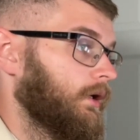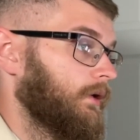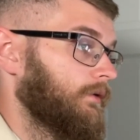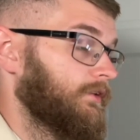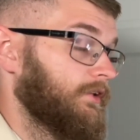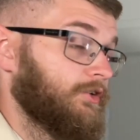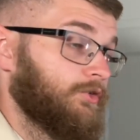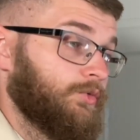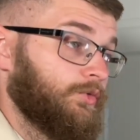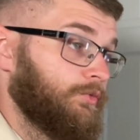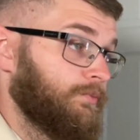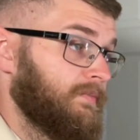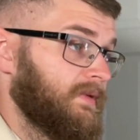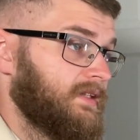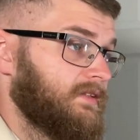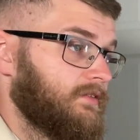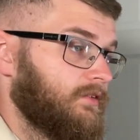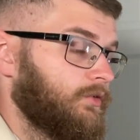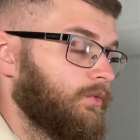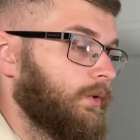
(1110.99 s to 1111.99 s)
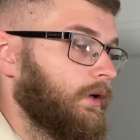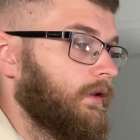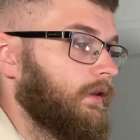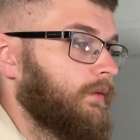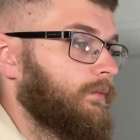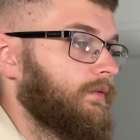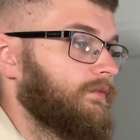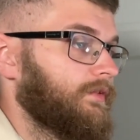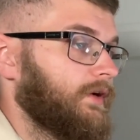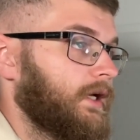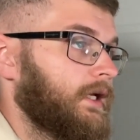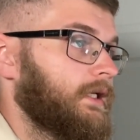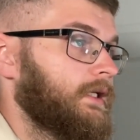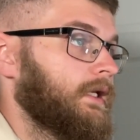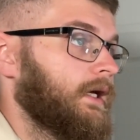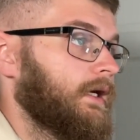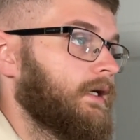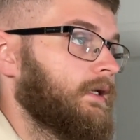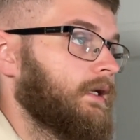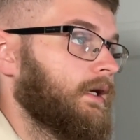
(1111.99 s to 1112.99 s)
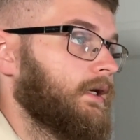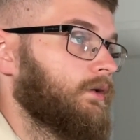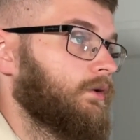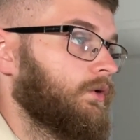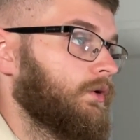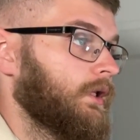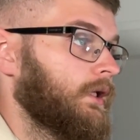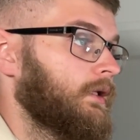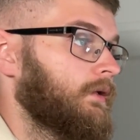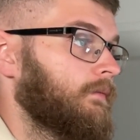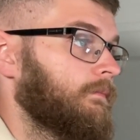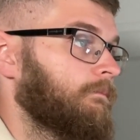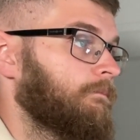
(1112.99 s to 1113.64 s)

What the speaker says: Disc was mint as well. That went for $8.99 all in.